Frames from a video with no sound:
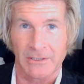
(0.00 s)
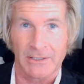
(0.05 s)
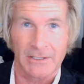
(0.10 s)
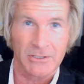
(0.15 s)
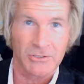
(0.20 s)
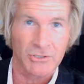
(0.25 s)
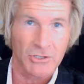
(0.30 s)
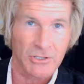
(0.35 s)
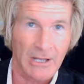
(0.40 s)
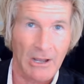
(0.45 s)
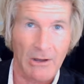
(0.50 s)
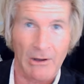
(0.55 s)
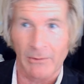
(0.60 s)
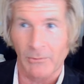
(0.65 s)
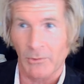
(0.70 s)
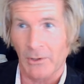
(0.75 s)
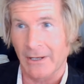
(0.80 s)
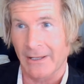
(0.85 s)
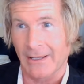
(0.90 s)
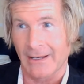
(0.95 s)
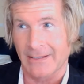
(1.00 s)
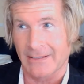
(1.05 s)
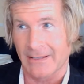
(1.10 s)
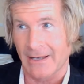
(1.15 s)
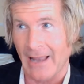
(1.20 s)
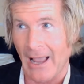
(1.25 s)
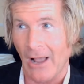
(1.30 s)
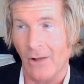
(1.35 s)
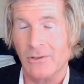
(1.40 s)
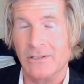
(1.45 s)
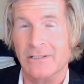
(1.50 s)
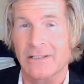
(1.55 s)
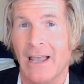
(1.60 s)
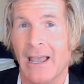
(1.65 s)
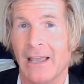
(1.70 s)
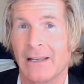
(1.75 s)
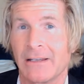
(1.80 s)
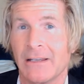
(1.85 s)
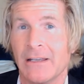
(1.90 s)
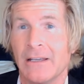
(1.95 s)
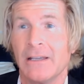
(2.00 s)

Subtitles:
This is just how I'm reading it as an outside,